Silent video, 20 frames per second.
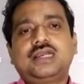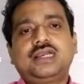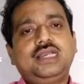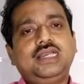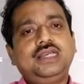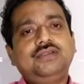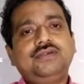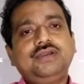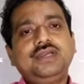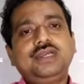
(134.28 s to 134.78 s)

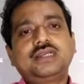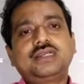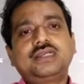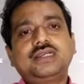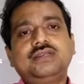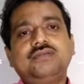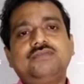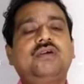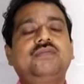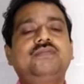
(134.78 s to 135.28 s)
heroic,
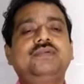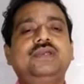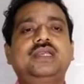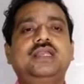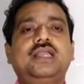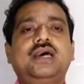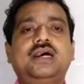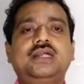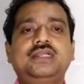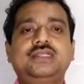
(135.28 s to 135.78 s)
involving
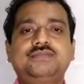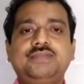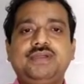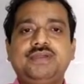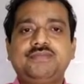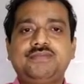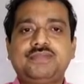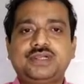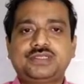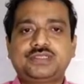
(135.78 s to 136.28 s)
large
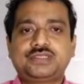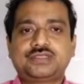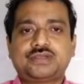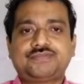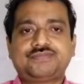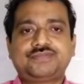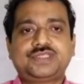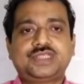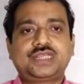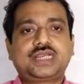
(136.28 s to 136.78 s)
members
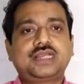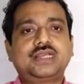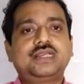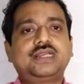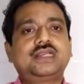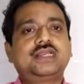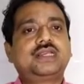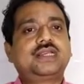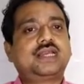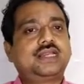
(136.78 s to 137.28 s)
of
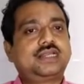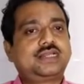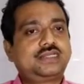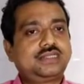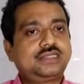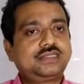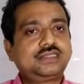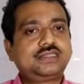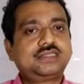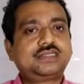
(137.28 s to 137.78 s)
secondary
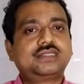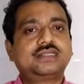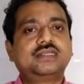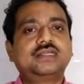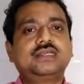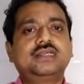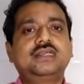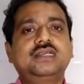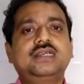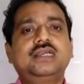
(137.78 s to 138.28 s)
characters,
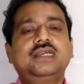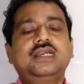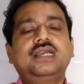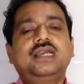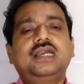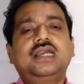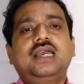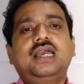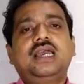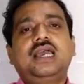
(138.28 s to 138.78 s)

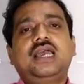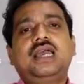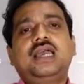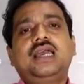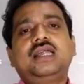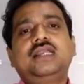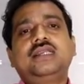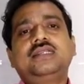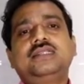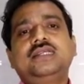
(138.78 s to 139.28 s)

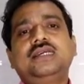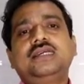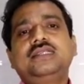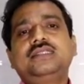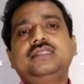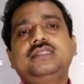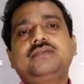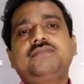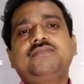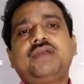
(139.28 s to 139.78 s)
and there
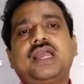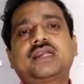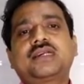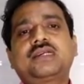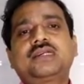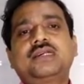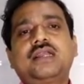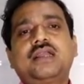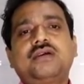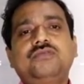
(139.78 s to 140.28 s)
is a
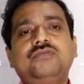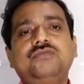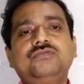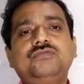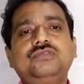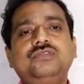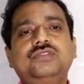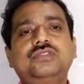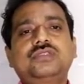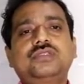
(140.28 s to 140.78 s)

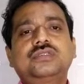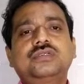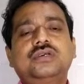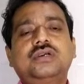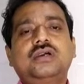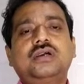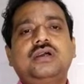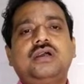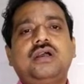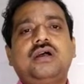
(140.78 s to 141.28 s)
background
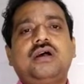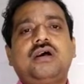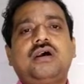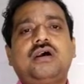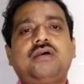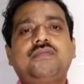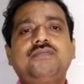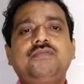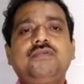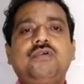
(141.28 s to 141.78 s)

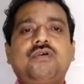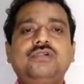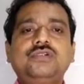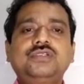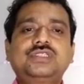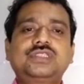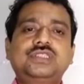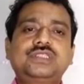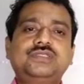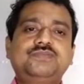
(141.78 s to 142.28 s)
of
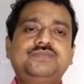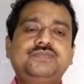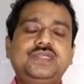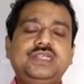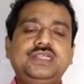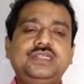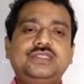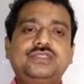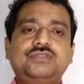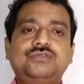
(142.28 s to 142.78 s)
gods and
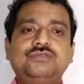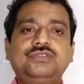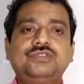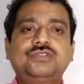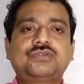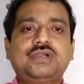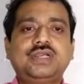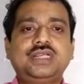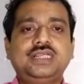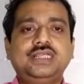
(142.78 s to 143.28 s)
spirits who
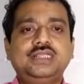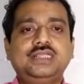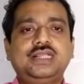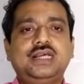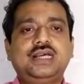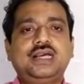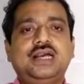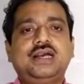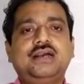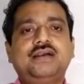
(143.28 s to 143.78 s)
join in
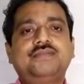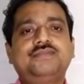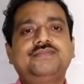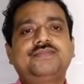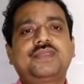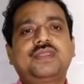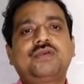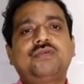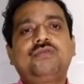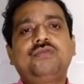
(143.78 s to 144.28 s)
the
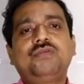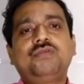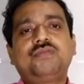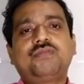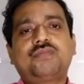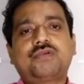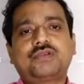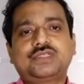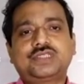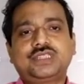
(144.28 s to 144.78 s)
whole
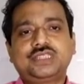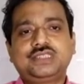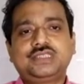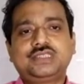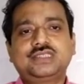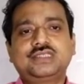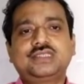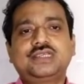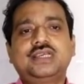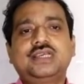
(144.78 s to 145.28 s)

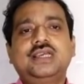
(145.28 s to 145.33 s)
process